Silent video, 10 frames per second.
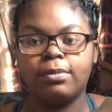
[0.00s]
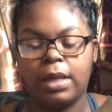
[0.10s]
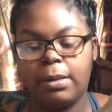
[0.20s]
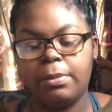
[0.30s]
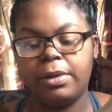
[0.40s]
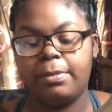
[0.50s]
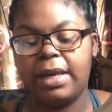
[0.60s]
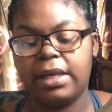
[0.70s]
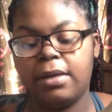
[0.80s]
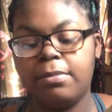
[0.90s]
I'll put them
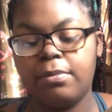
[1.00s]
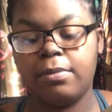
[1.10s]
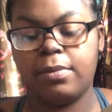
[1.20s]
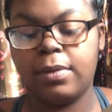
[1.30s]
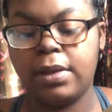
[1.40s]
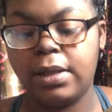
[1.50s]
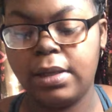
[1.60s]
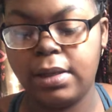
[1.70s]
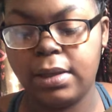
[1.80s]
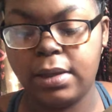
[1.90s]
back in.
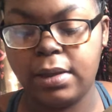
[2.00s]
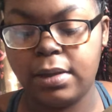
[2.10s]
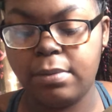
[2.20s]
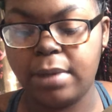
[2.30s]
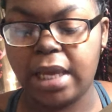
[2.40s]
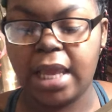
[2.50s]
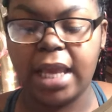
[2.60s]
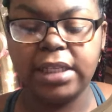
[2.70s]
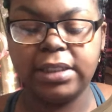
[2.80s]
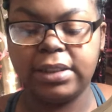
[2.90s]
My
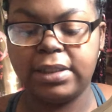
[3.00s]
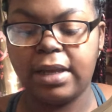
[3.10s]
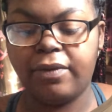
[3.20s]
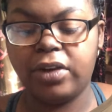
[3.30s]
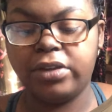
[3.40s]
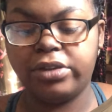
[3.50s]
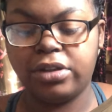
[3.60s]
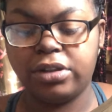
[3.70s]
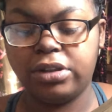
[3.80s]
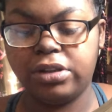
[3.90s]
case is not very
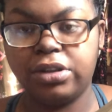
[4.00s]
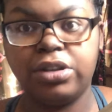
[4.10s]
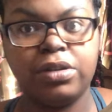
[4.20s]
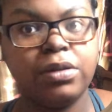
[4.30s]
charged.